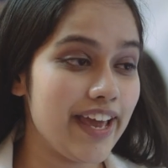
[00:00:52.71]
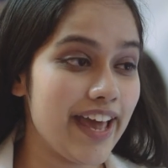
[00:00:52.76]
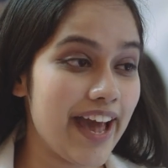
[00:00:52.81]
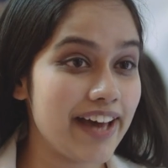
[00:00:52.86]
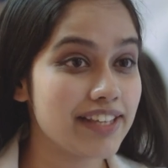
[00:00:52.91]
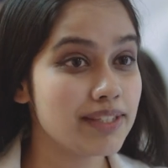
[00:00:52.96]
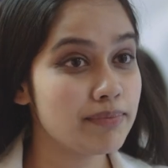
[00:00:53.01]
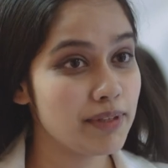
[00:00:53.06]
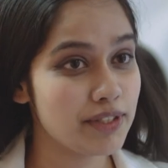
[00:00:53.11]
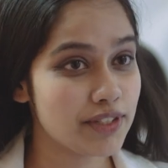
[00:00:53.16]
It
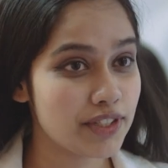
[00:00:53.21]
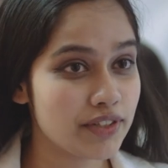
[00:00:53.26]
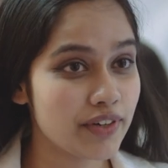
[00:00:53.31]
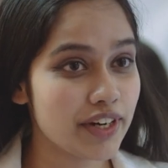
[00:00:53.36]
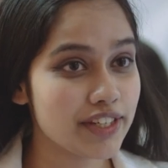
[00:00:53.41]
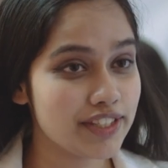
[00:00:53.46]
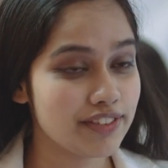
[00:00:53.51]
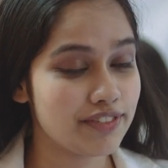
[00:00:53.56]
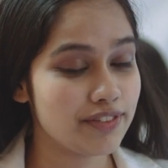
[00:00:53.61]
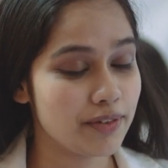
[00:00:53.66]
has been
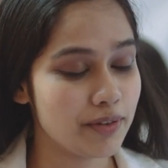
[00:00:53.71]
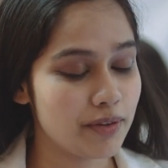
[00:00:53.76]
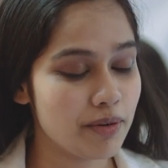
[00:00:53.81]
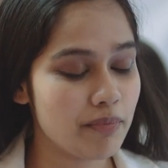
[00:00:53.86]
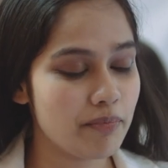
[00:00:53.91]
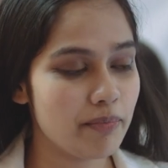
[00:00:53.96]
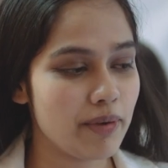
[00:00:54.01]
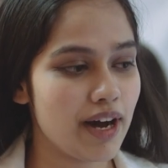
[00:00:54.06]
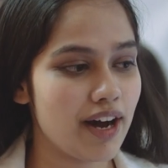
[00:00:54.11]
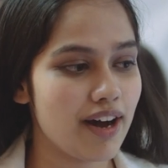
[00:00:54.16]

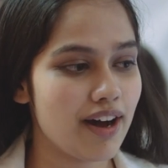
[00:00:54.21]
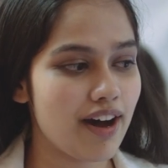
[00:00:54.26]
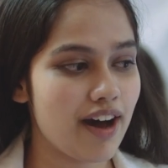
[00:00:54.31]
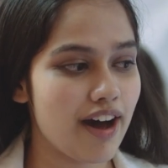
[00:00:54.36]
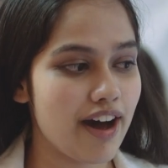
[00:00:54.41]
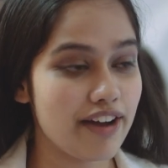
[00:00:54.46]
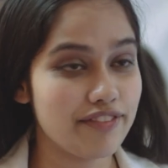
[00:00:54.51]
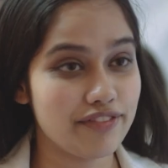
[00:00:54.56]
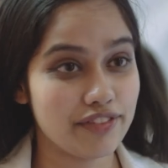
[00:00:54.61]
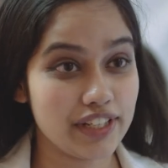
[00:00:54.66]
stressful, but
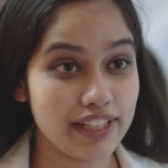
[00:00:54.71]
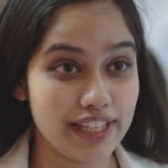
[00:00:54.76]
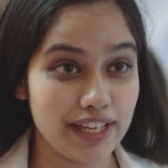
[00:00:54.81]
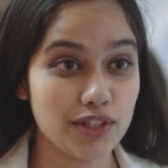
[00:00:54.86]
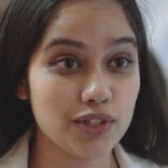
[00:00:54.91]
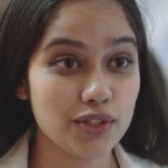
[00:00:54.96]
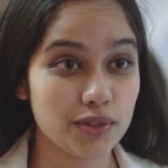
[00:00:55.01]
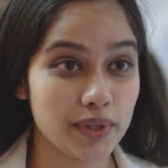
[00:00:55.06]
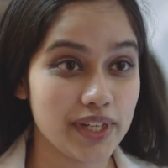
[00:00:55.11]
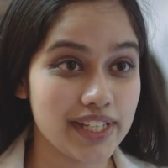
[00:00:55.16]
I've really
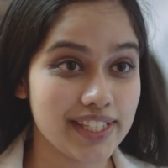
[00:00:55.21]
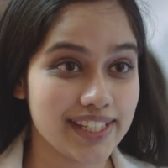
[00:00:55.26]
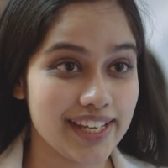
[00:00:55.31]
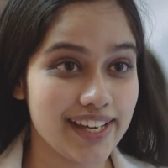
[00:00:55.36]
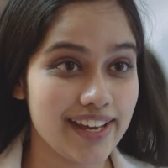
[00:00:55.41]
enjoyed it,